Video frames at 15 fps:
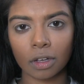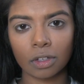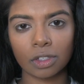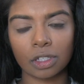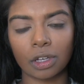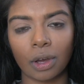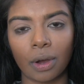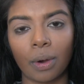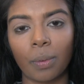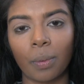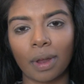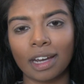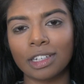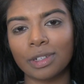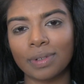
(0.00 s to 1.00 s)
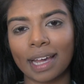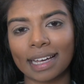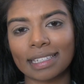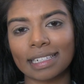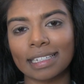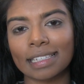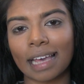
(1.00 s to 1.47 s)
So what I do
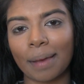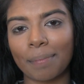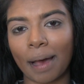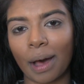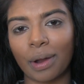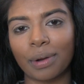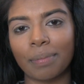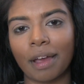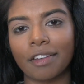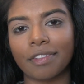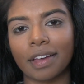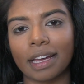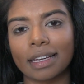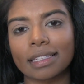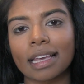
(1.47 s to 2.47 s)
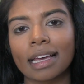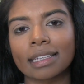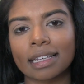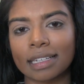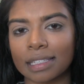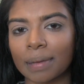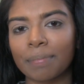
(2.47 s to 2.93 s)
next is I powder my face.
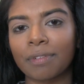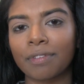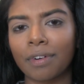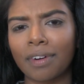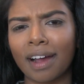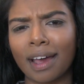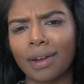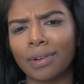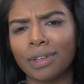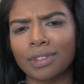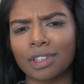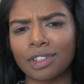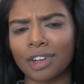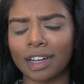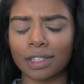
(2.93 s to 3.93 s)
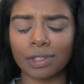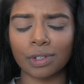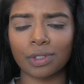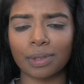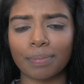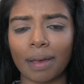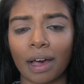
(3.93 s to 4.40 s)
As I said before, I don't use a
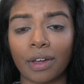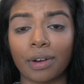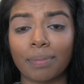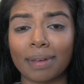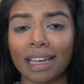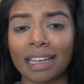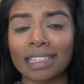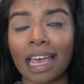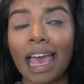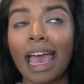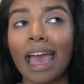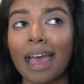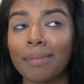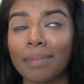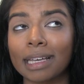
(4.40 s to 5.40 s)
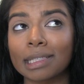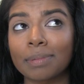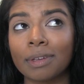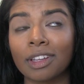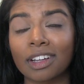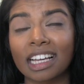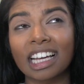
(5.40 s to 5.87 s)
translucent powder because it makes
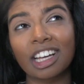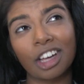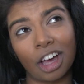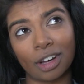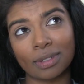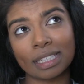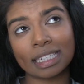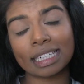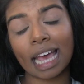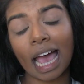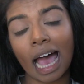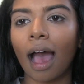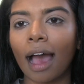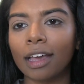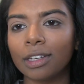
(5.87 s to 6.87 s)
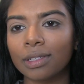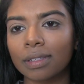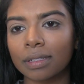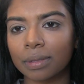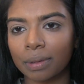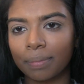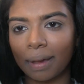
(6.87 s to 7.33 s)
me look like a ghost. I use
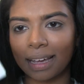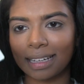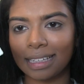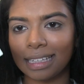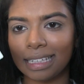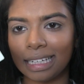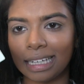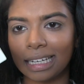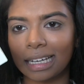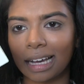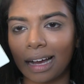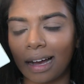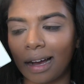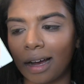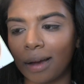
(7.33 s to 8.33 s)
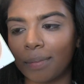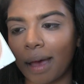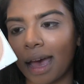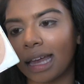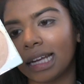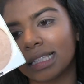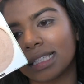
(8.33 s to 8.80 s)
this one by Clinique,
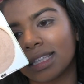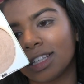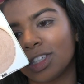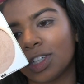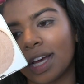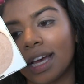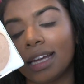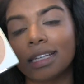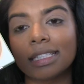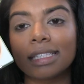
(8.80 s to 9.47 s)
and it's in the shade